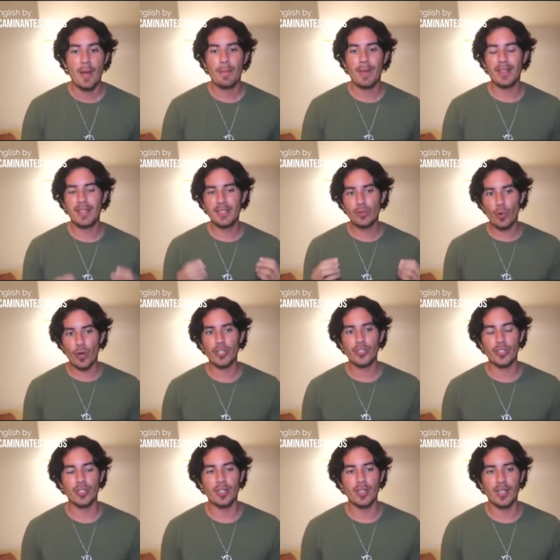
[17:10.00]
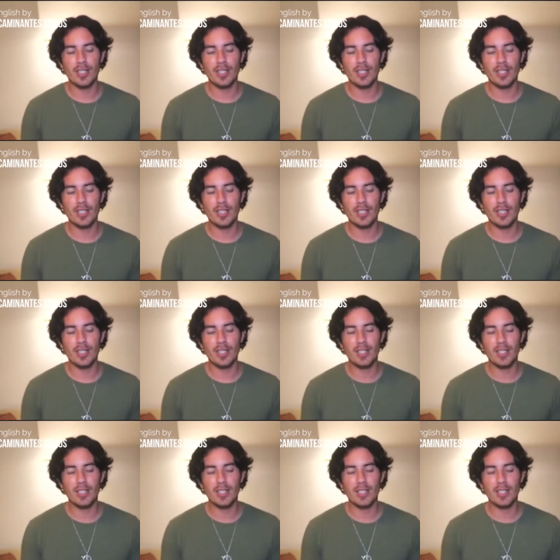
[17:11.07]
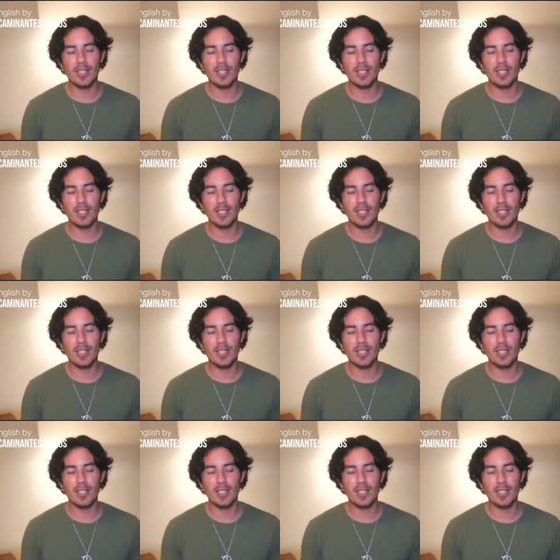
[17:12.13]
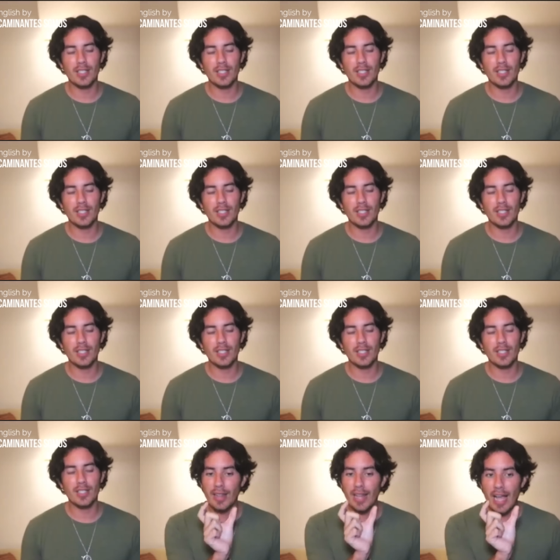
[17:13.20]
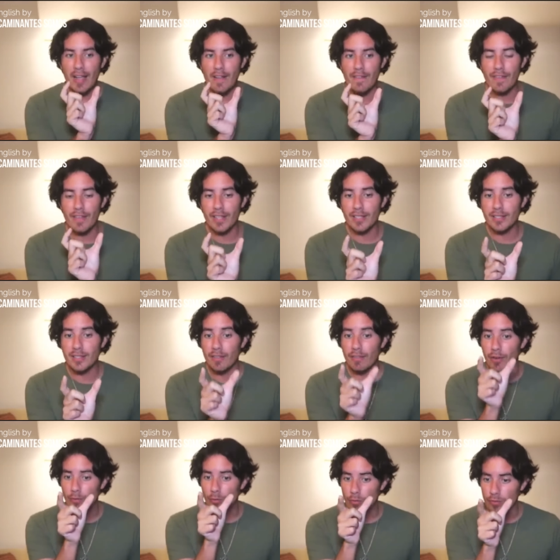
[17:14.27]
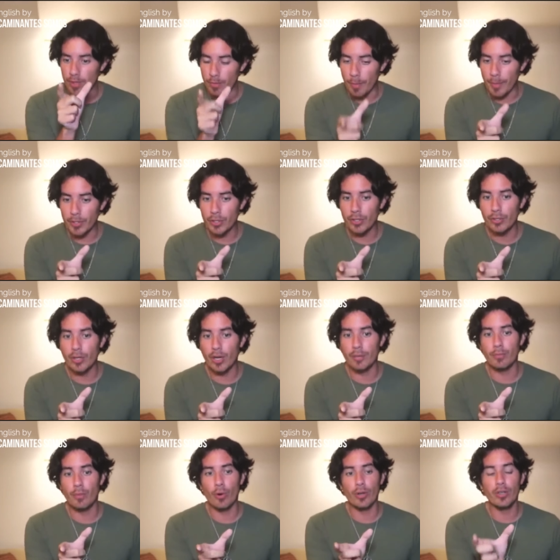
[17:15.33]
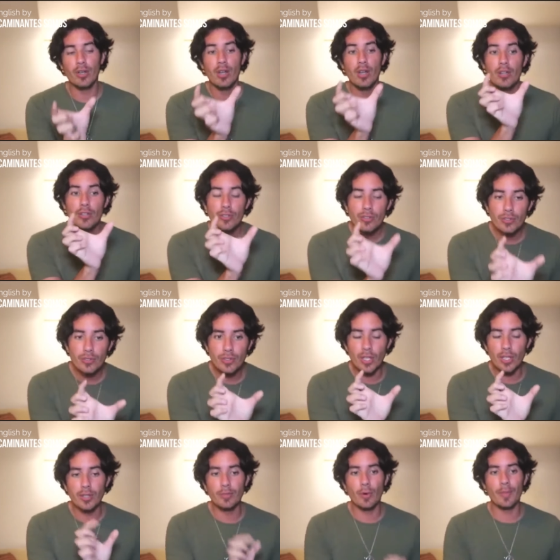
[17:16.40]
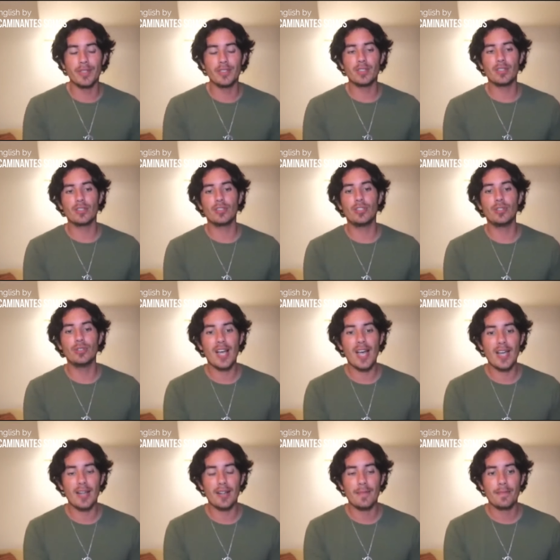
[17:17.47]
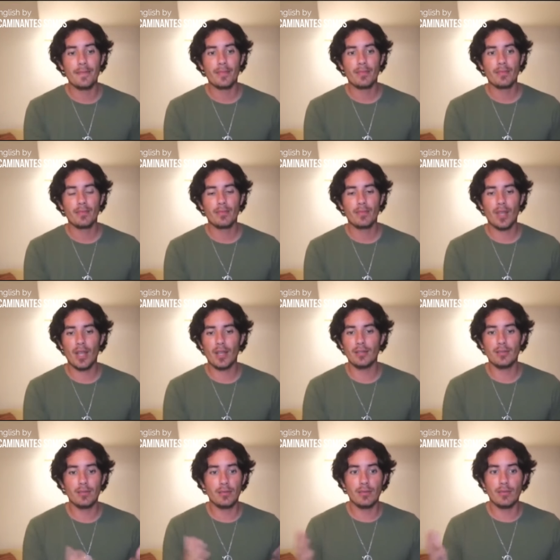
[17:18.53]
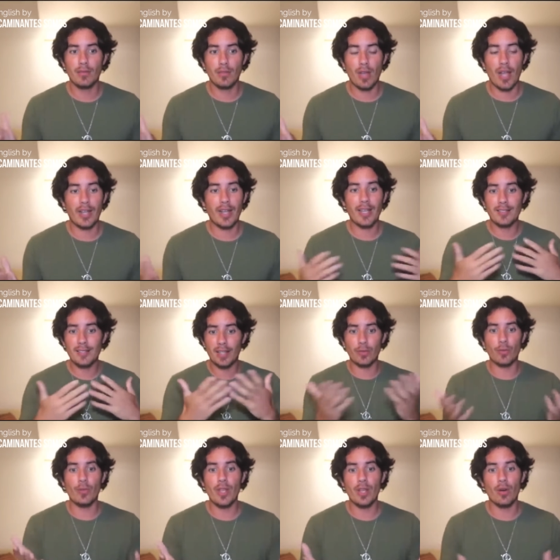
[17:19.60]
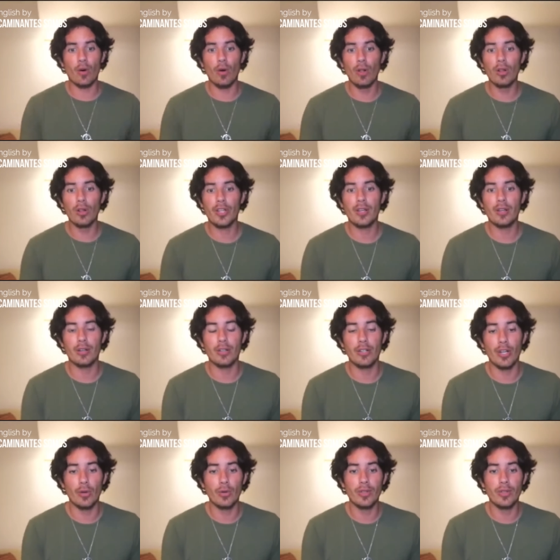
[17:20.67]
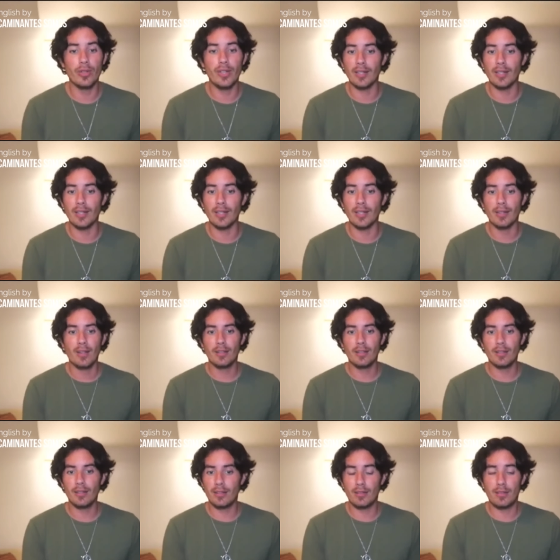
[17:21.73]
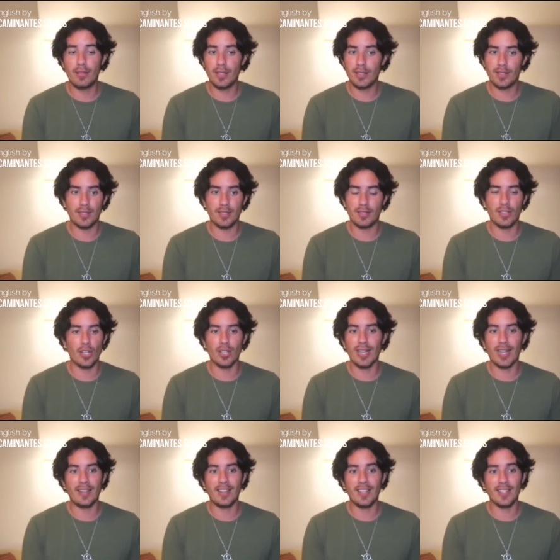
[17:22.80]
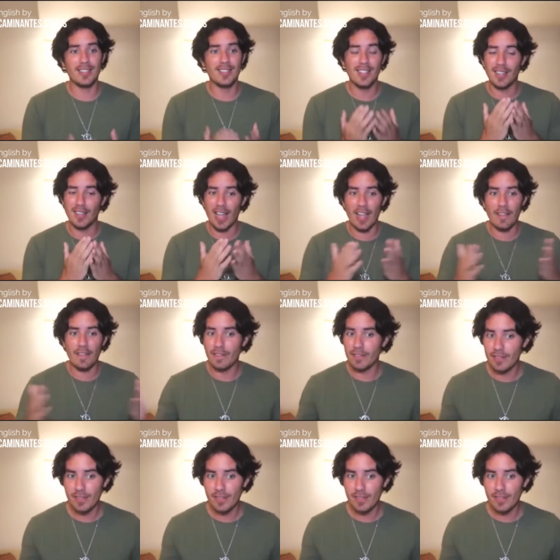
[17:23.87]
But this question is very short, because you're just thinking that life is from the moment you are born till the moment you die. And I guess that we all here know that this is not like this, that life